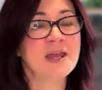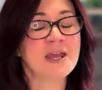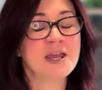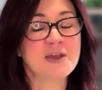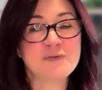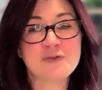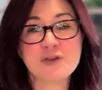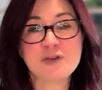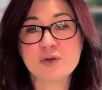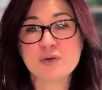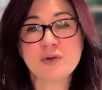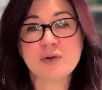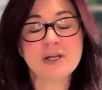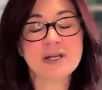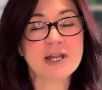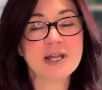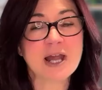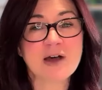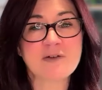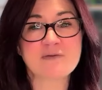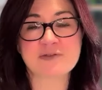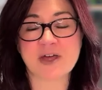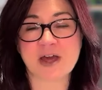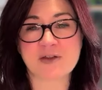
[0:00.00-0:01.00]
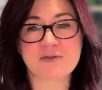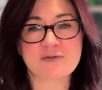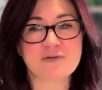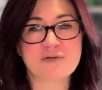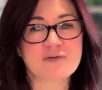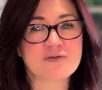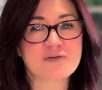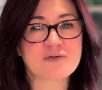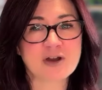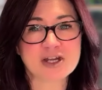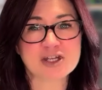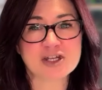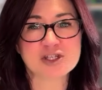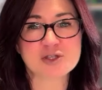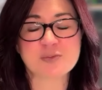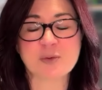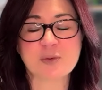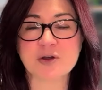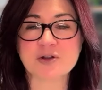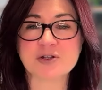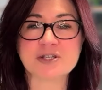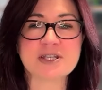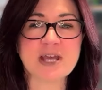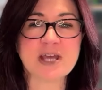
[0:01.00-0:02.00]
If you love that fresh,
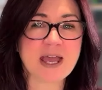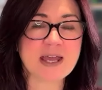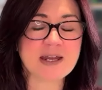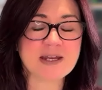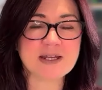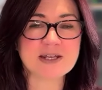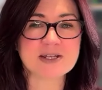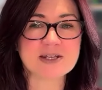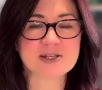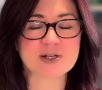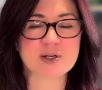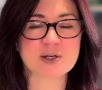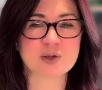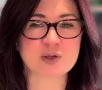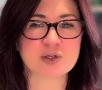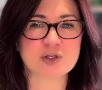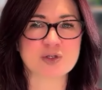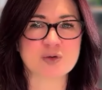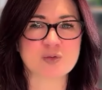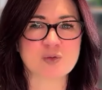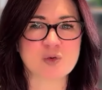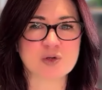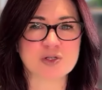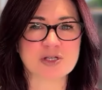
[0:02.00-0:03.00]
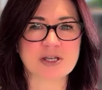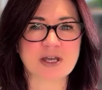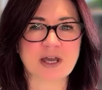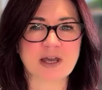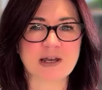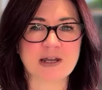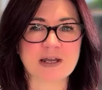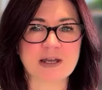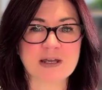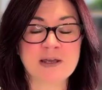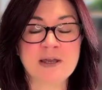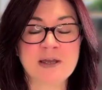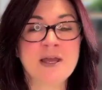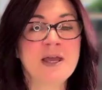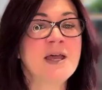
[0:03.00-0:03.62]
spontaneous look to watercolour,